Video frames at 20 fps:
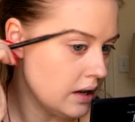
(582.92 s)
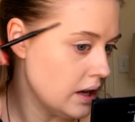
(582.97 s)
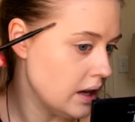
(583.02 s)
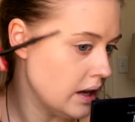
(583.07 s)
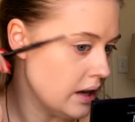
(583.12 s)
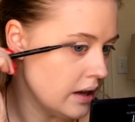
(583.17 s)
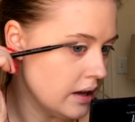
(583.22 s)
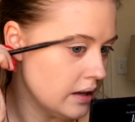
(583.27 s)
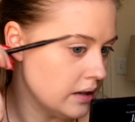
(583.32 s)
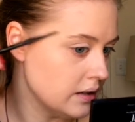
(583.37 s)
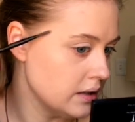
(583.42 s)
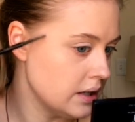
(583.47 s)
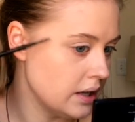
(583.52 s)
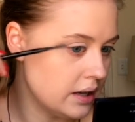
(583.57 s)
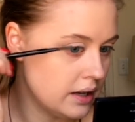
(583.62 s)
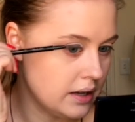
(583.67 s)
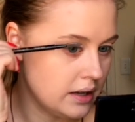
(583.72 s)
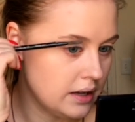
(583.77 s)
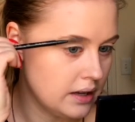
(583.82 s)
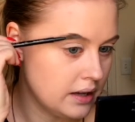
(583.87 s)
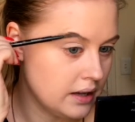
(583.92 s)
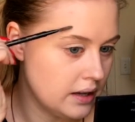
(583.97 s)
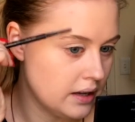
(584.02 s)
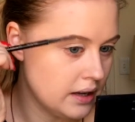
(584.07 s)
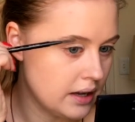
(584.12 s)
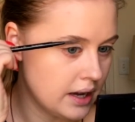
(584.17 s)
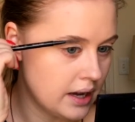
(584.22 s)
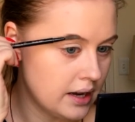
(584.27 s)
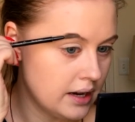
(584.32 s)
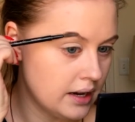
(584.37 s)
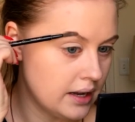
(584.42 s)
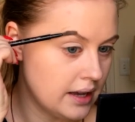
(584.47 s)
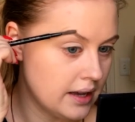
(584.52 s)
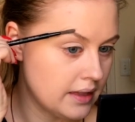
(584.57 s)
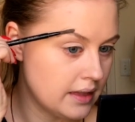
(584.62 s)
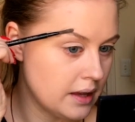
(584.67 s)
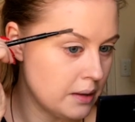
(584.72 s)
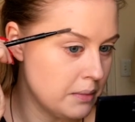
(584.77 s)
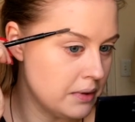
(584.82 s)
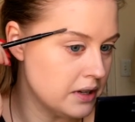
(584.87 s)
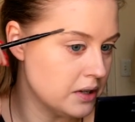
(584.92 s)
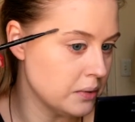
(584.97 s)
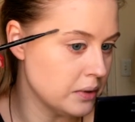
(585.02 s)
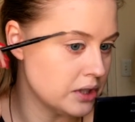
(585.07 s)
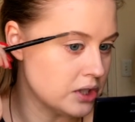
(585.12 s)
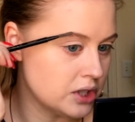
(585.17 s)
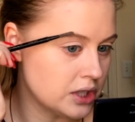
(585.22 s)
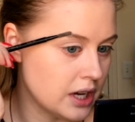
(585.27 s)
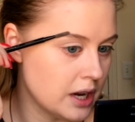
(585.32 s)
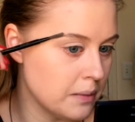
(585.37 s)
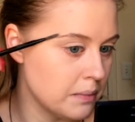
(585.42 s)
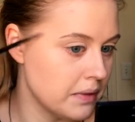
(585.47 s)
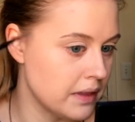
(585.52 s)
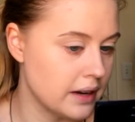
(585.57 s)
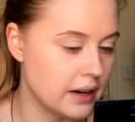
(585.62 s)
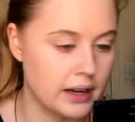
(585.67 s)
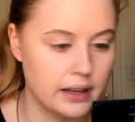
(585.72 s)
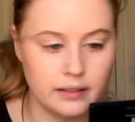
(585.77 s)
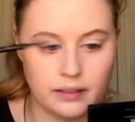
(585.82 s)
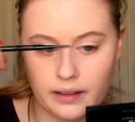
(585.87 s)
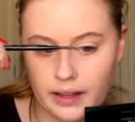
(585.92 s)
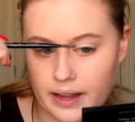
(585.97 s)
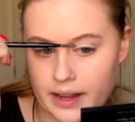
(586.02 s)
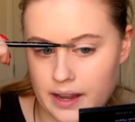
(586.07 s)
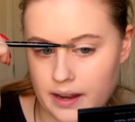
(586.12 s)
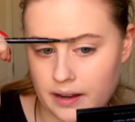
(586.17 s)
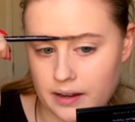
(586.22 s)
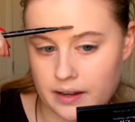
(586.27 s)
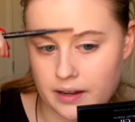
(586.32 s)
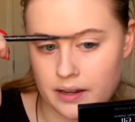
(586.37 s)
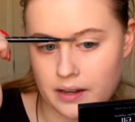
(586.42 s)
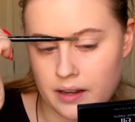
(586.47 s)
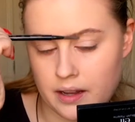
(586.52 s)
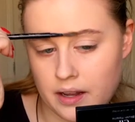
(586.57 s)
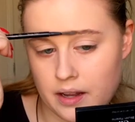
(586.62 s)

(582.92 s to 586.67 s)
and kind of get them into a shape that I like.